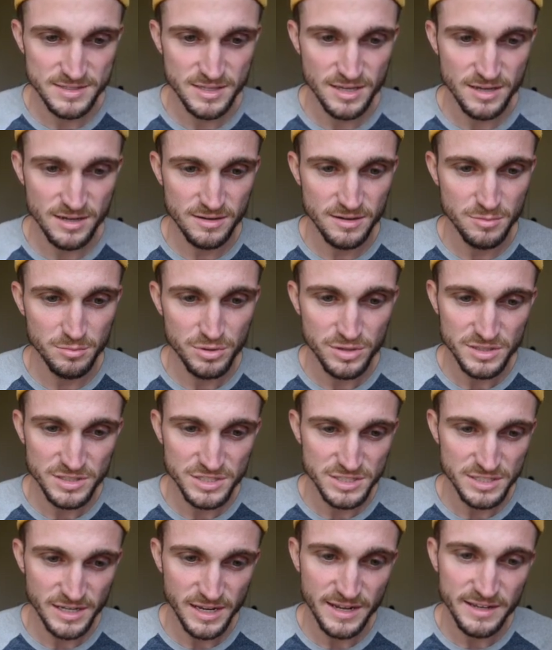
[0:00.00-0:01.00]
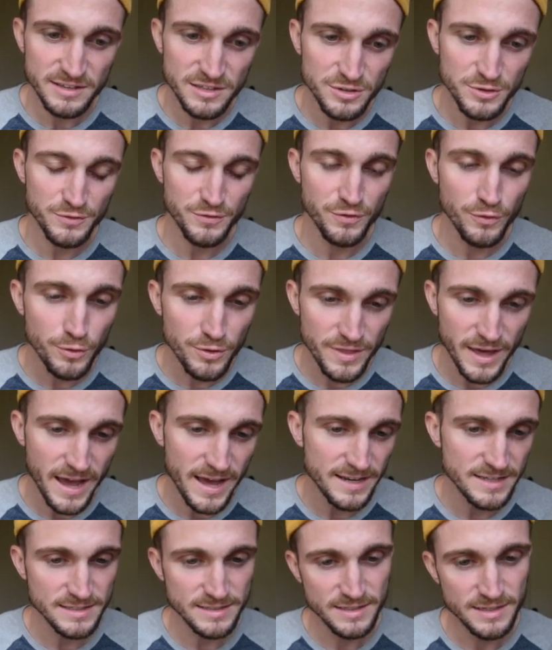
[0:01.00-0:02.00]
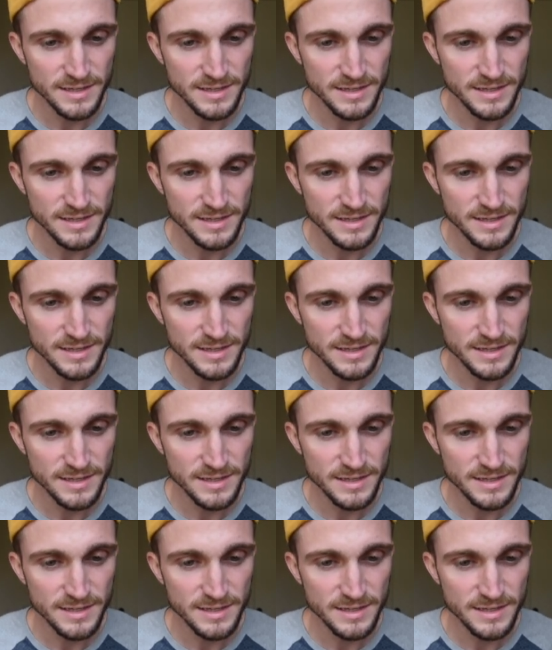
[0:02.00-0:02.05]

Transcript: the completion handler for that.